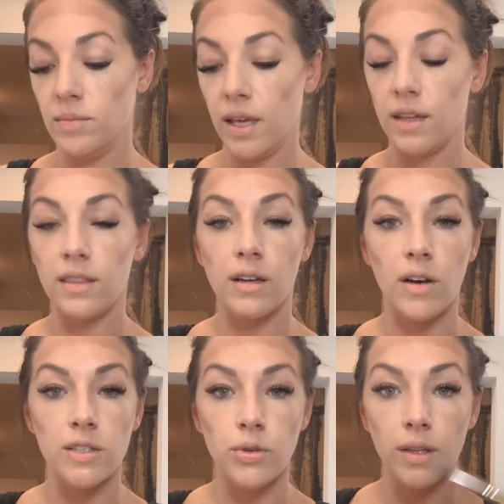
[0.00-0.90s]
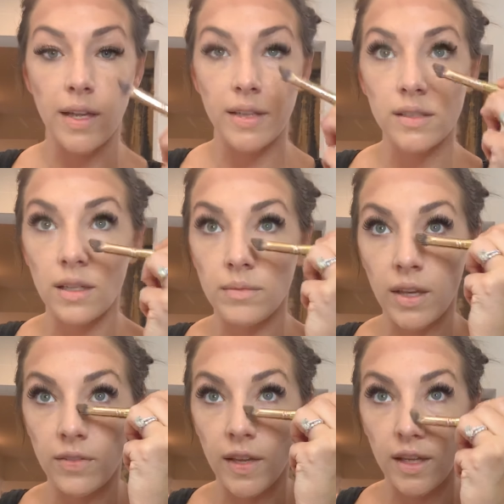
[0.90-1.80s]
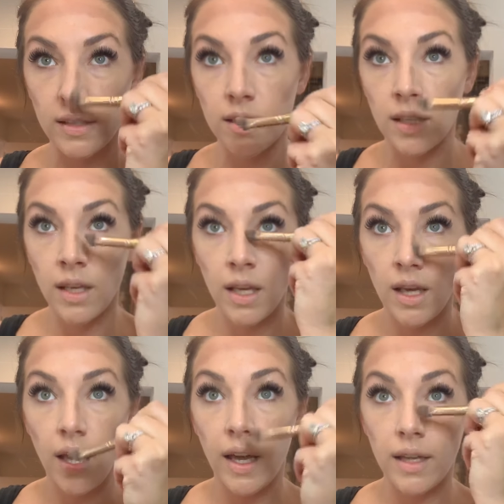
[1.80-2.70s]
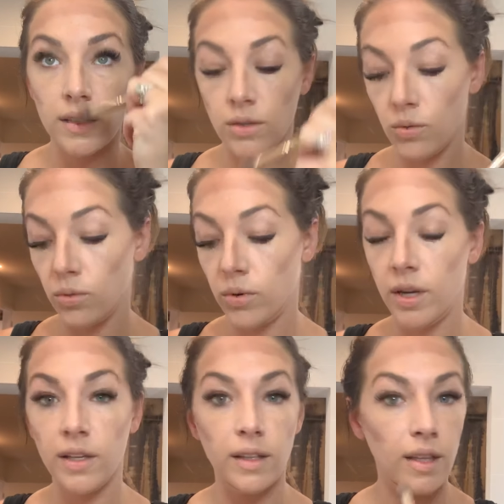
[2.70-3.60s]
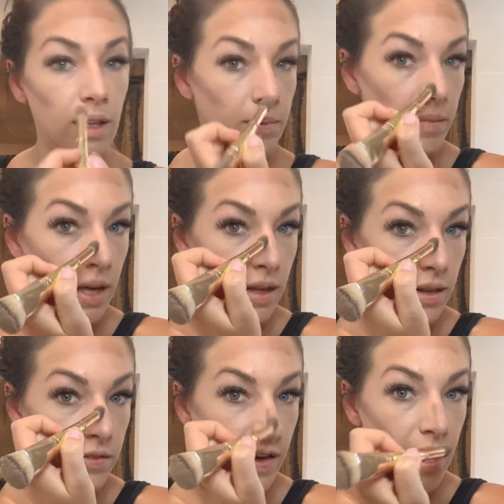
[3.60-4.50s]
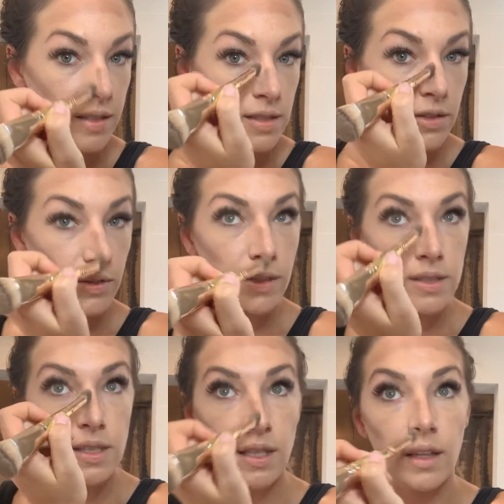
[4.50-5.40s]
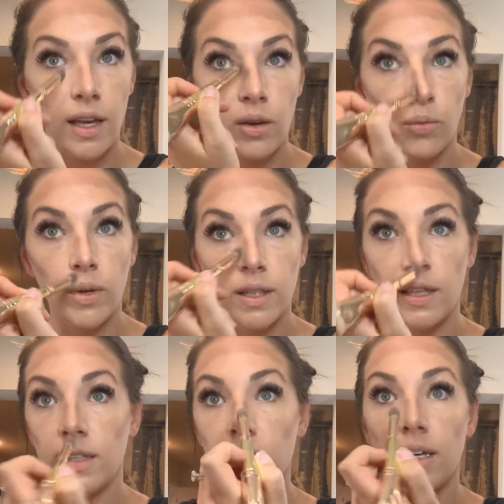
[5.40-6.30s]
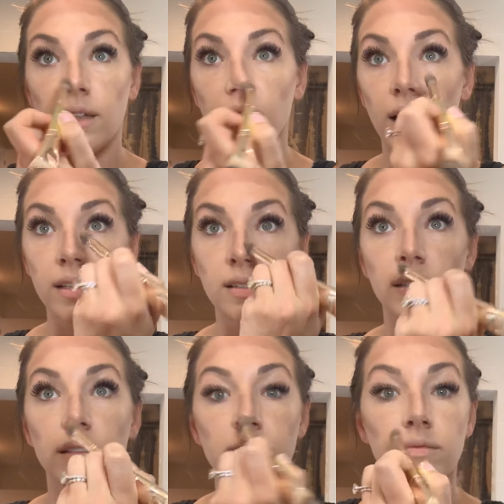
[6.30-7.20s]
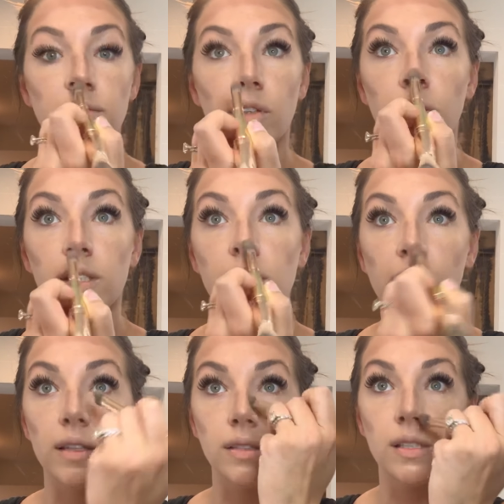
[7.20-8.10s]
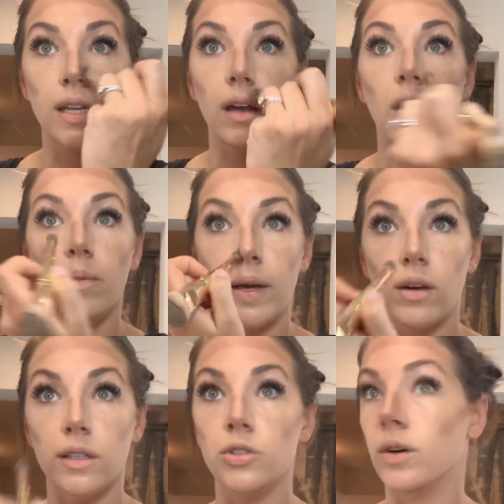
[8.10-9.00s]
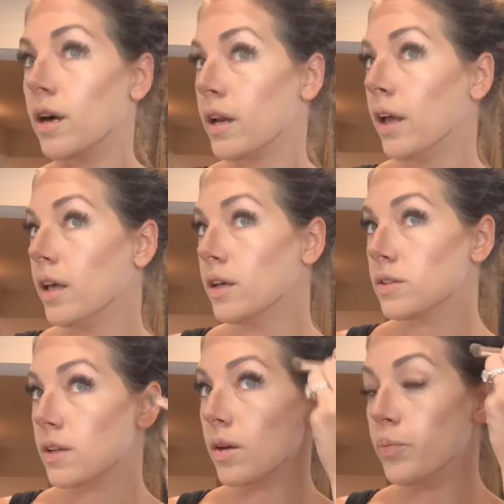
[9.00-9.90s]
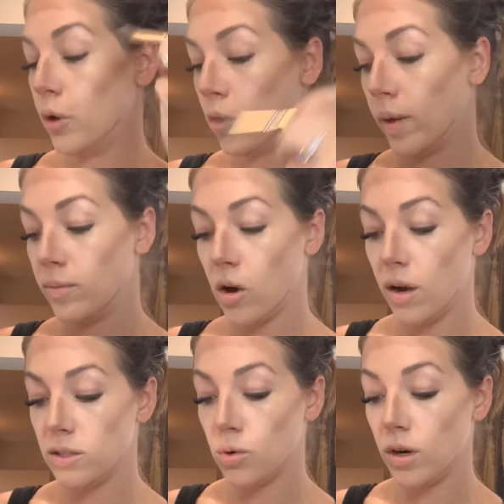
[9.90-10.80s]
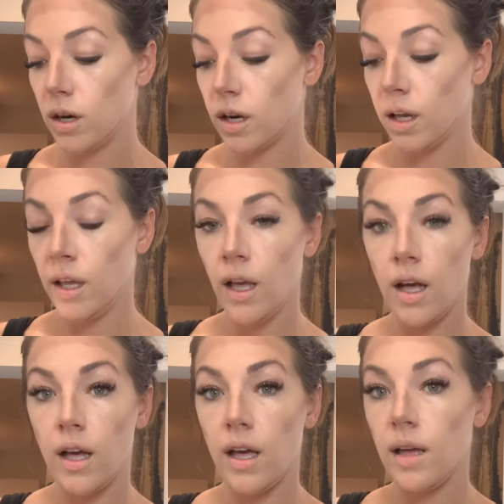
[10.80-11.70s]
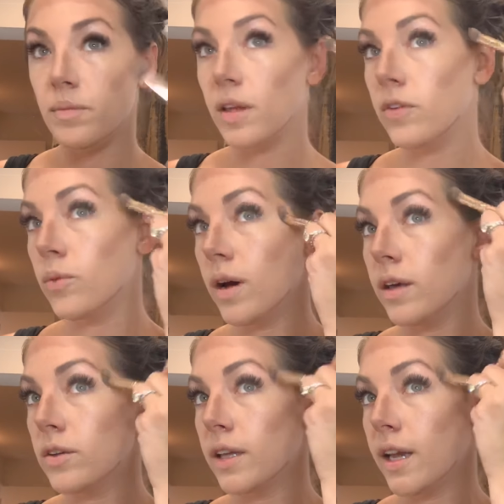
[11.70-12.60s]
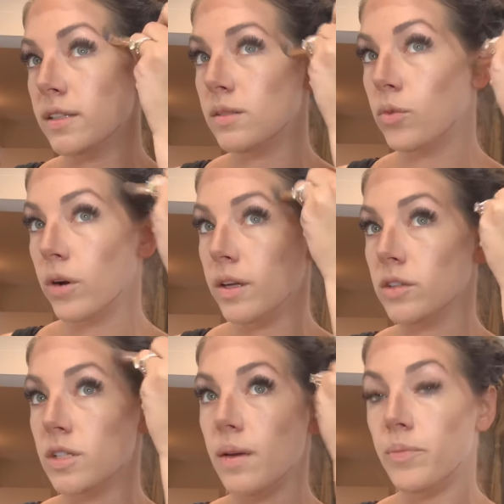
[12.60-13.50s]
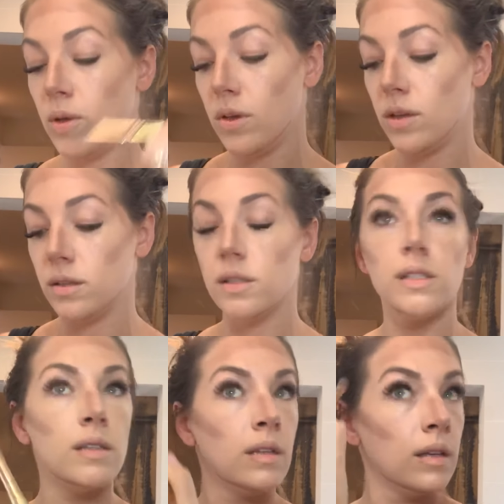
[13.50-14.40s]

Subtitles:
make the contour lines on my face has really made it fast. So you can see like, what did that take? Less than 30 seconds to get all of my contour on. So like, boom, I'm contoured. If you want, you can add some more in your temples